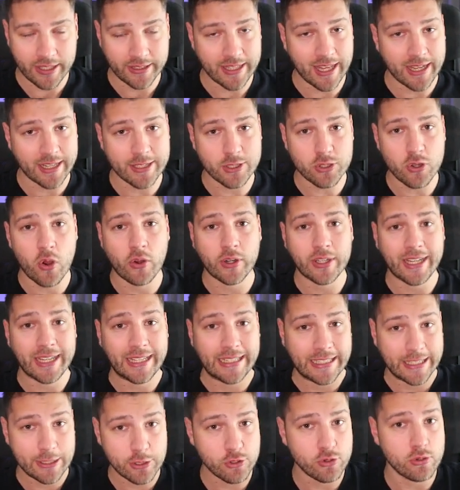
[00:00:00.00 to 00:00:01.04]
and that is on
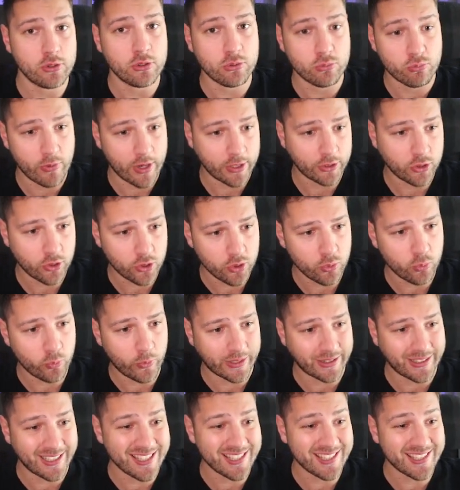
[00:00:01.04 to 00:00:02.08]
initial render
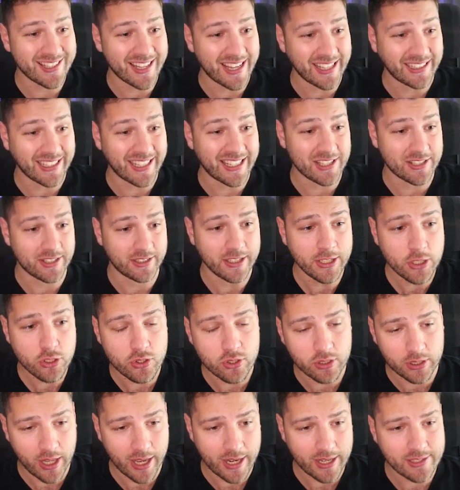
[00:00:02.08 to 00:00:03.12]
when this state is
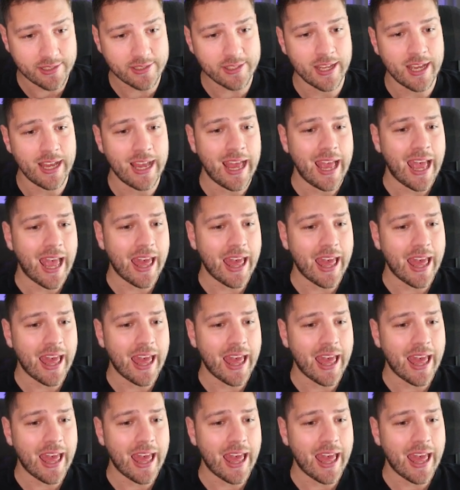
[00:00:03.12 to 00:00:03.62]
initialized,